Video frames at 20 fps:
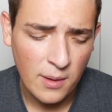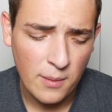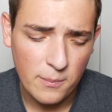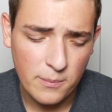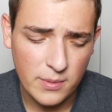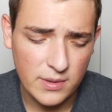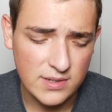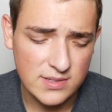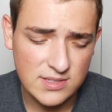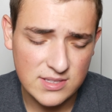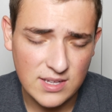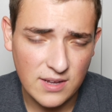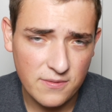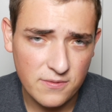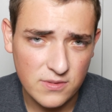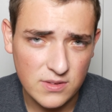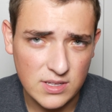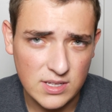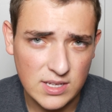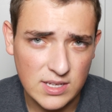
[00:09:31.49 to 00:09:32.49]
but it's
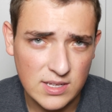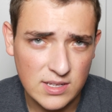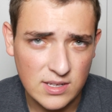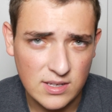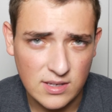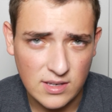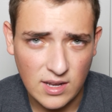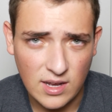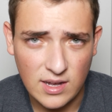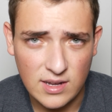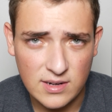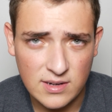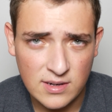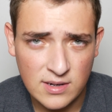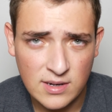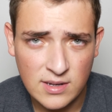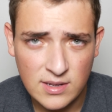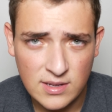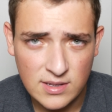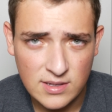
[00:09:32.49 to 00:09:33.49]
definitely not
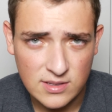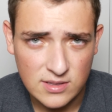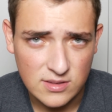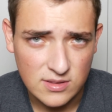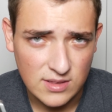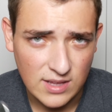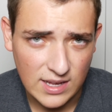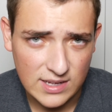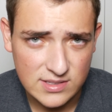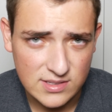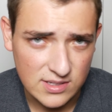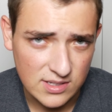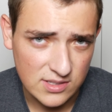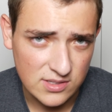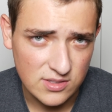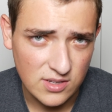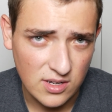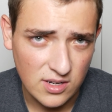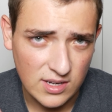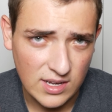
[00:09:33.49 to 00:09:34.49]
lasting as
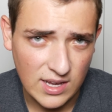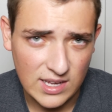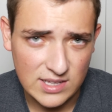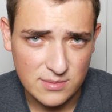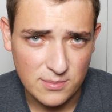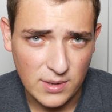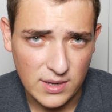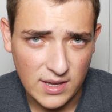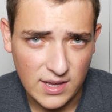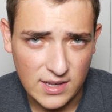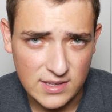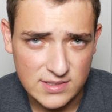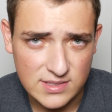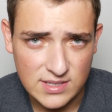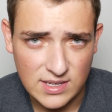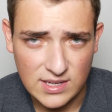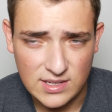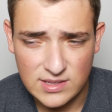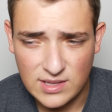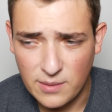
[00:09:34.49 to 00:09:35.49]
long as my
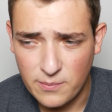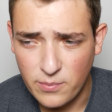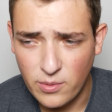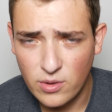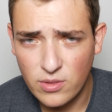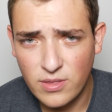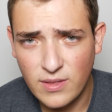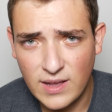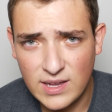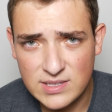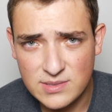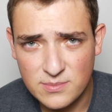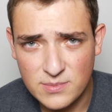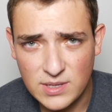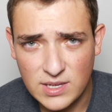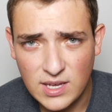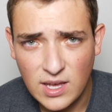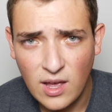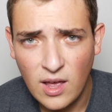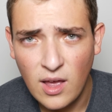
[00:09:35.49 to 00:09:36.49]
S8. They both last
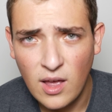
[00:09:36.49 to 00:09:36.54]
me,